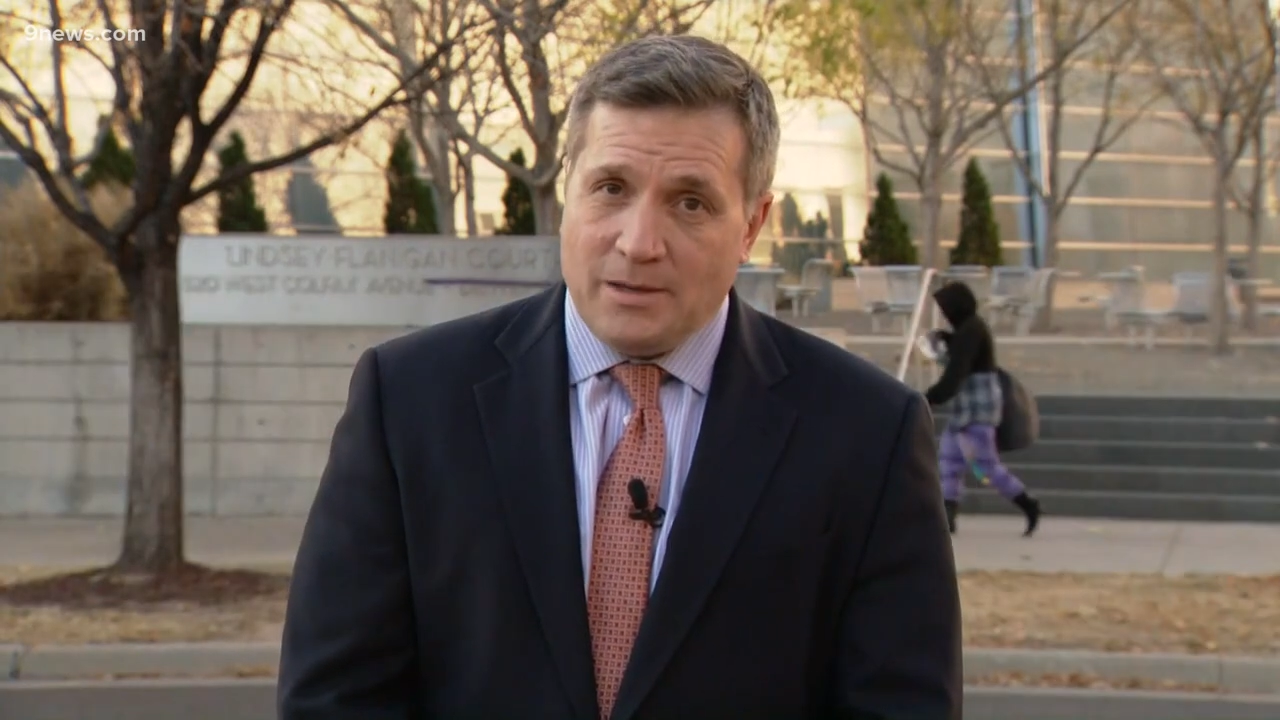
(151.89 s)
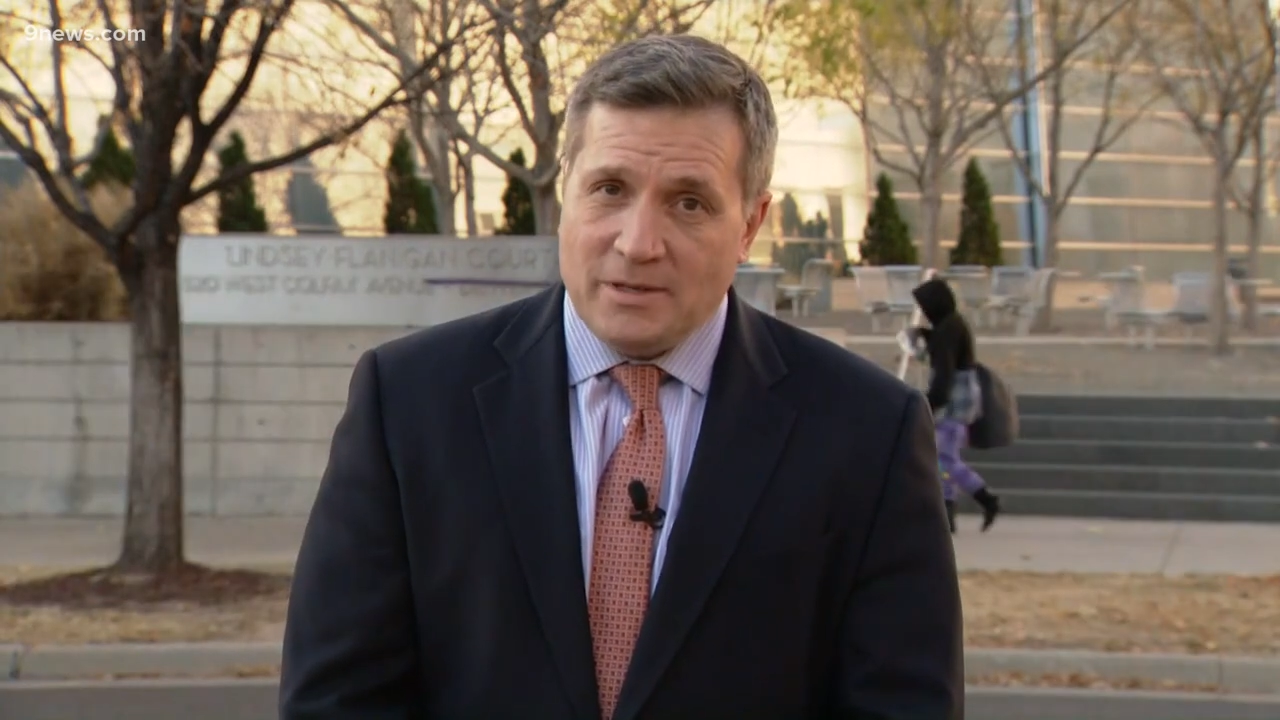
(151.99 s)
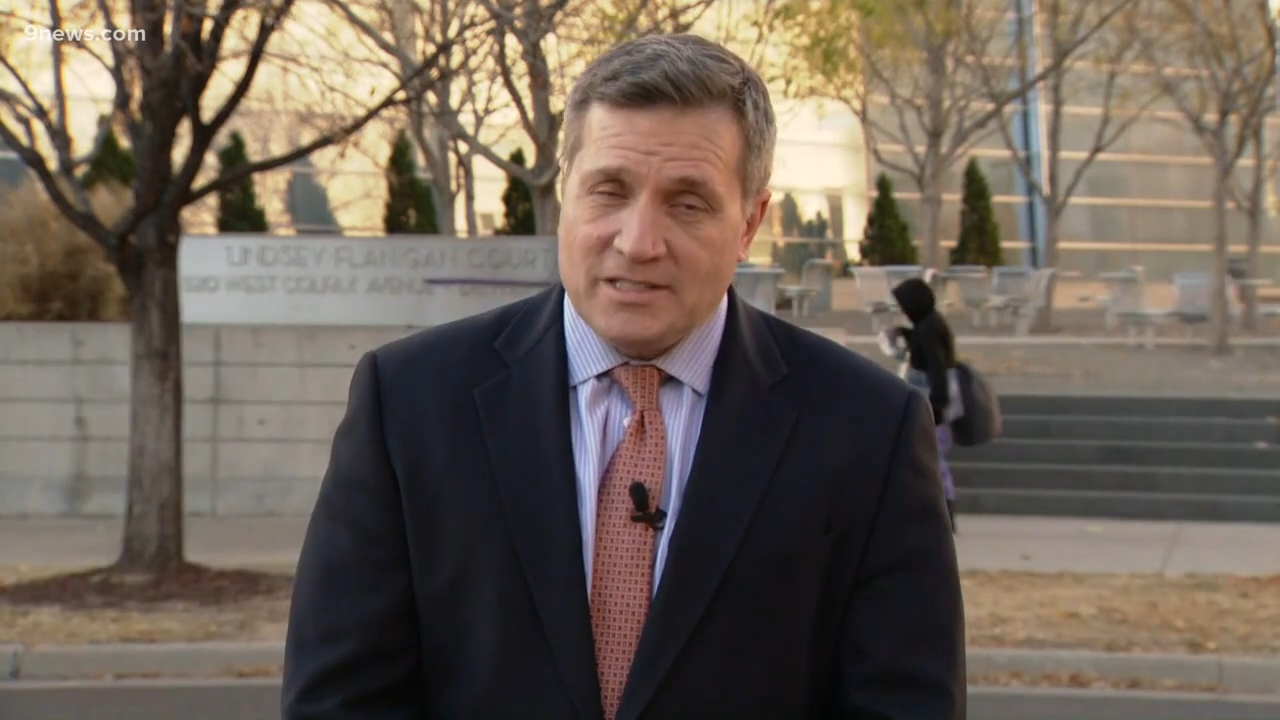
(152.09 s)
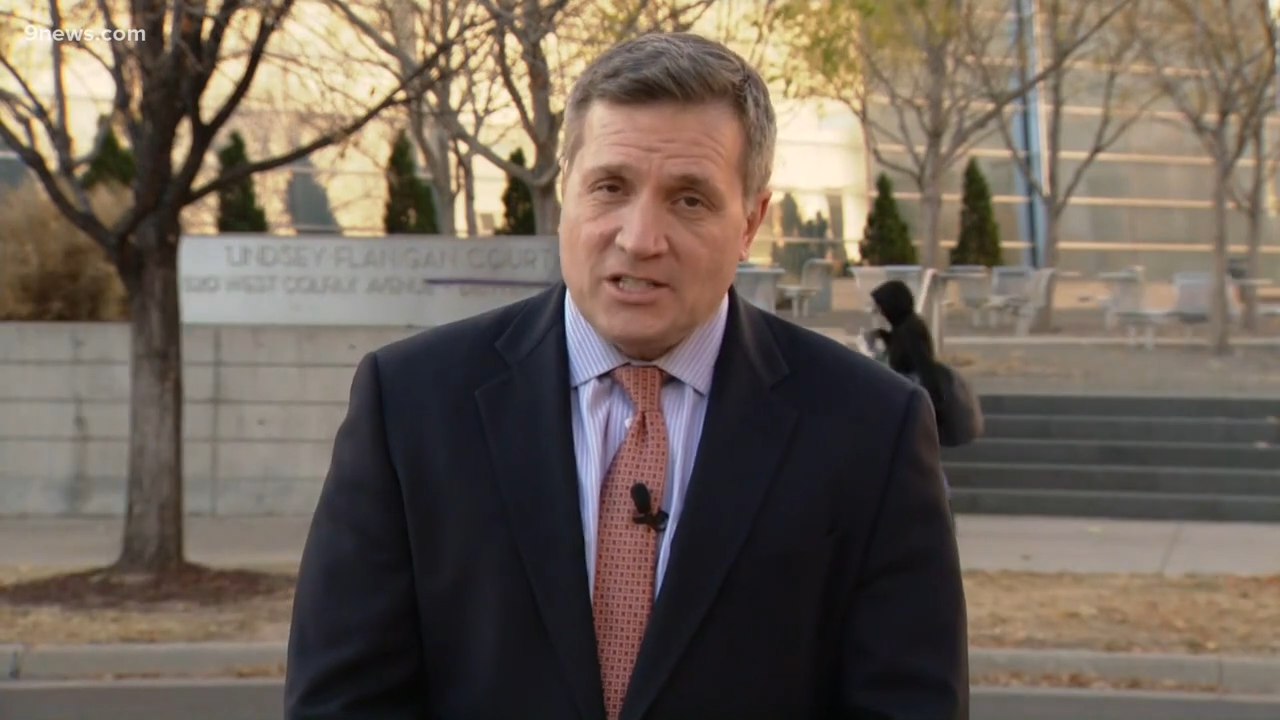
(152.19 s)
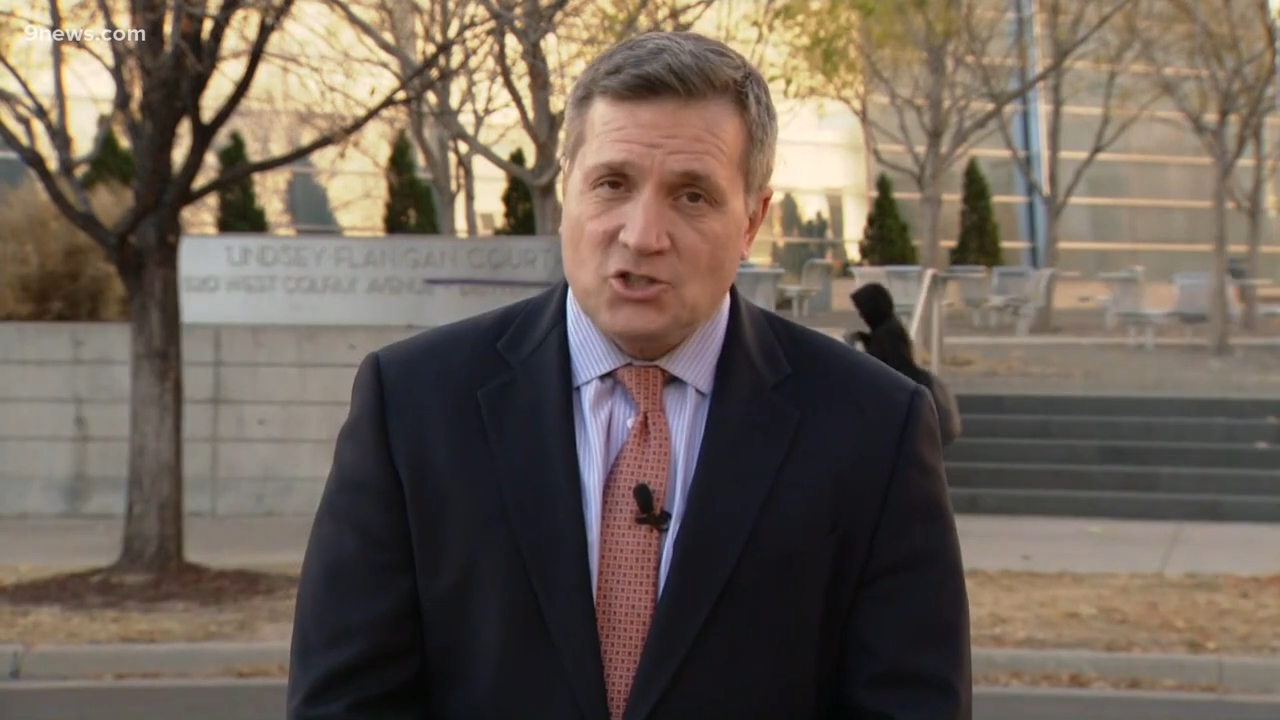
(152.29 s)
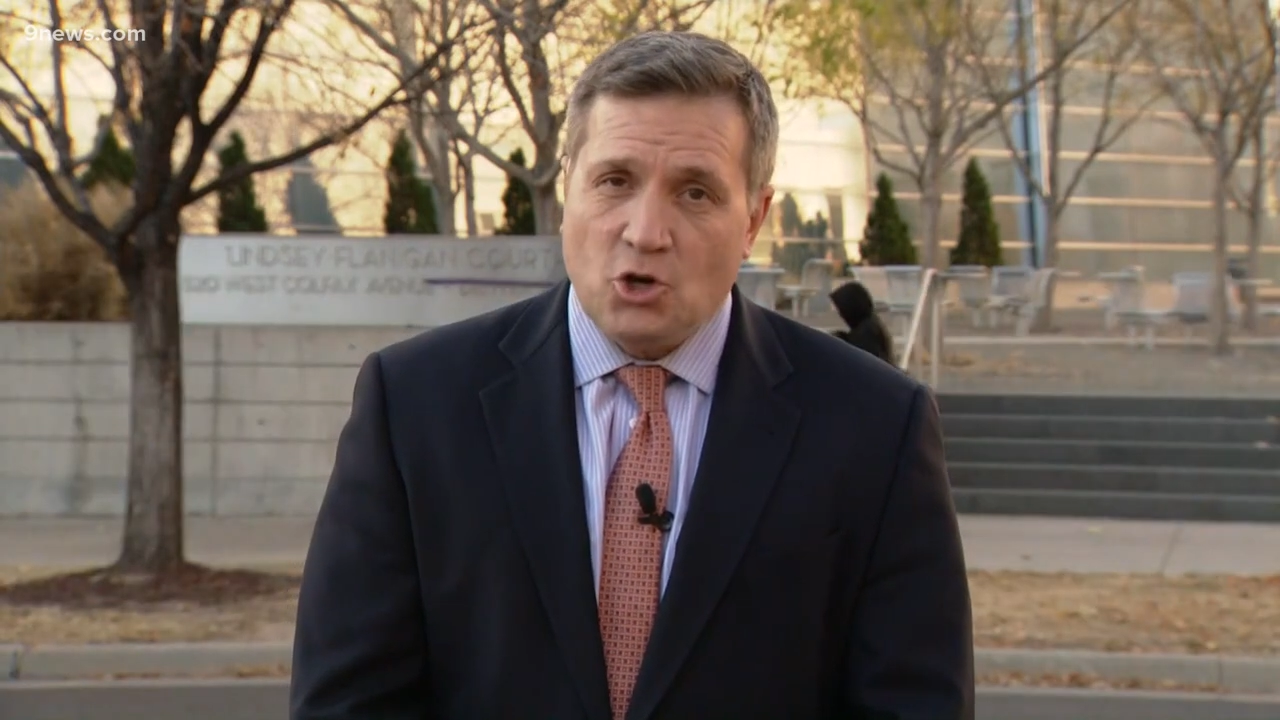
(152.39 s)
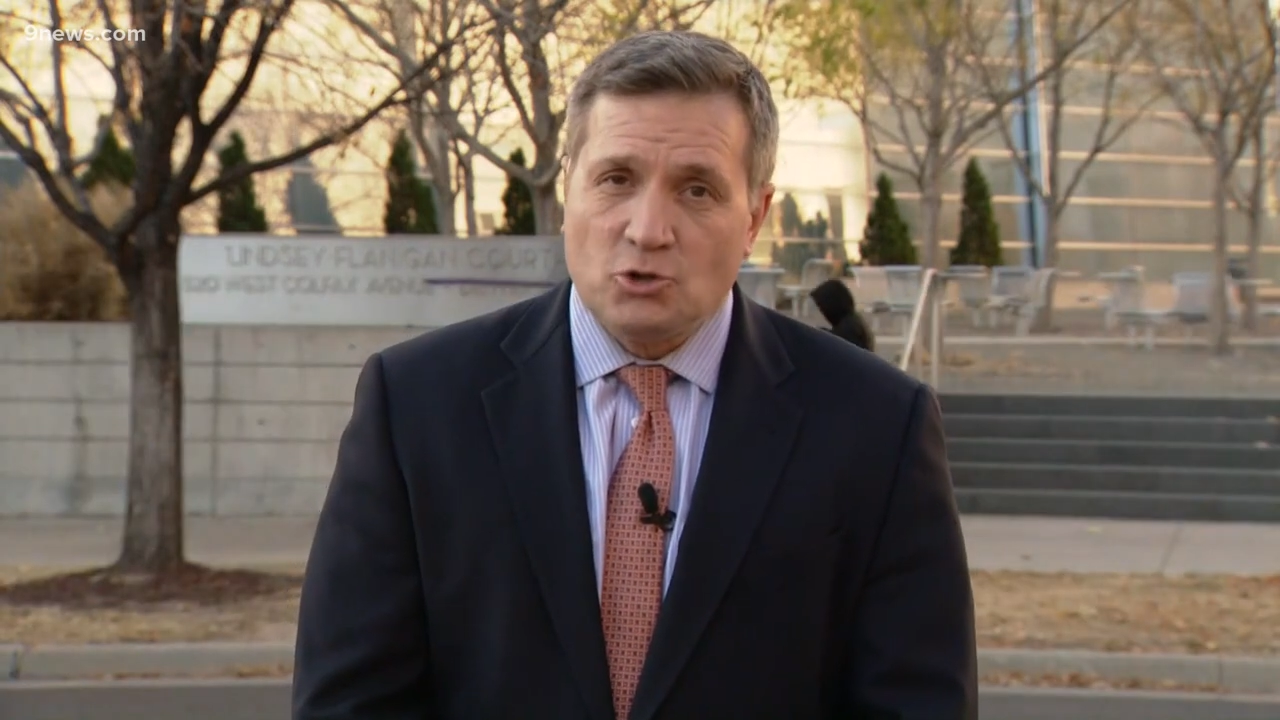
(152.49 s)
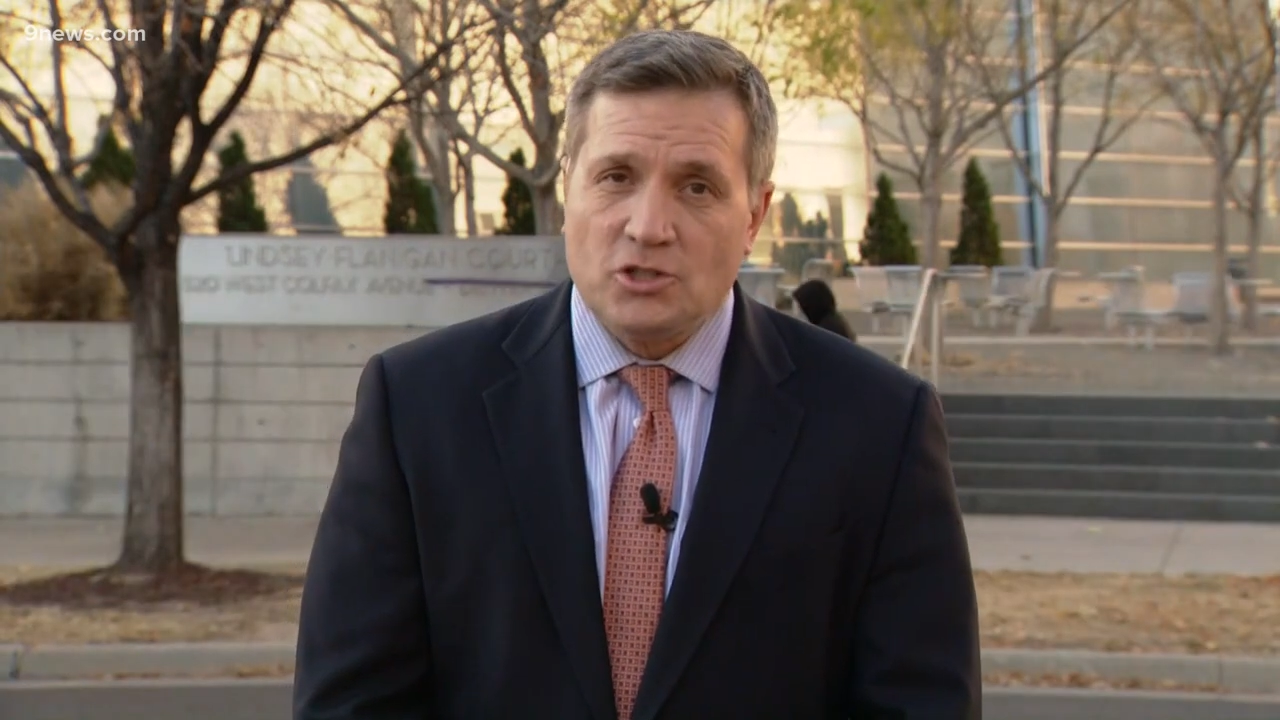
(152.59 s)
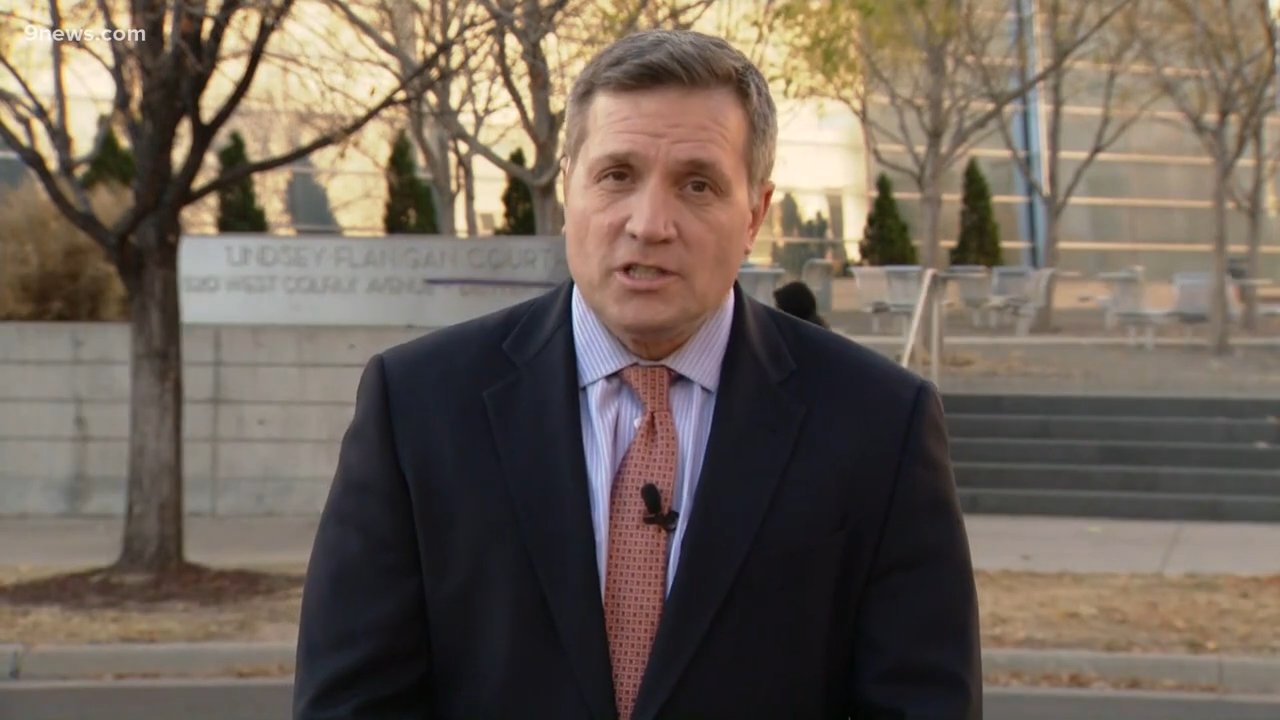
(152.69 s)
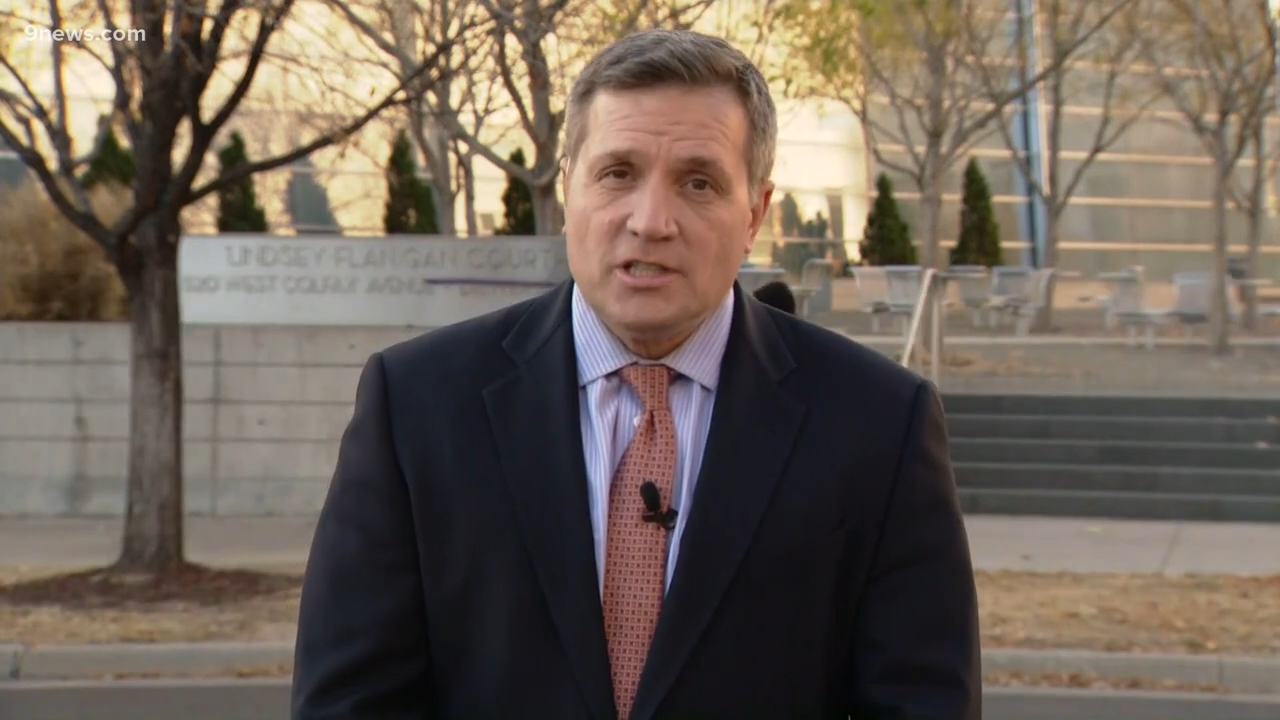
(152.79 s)
him as an
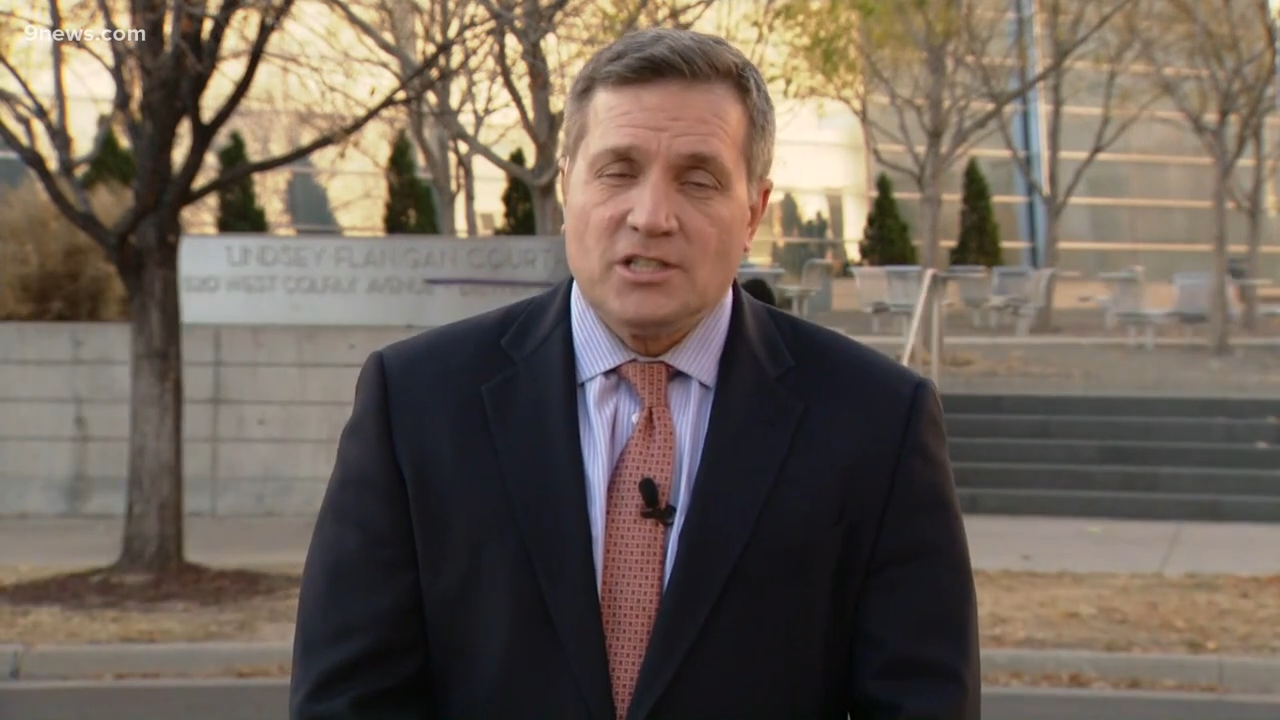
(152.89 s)
adult,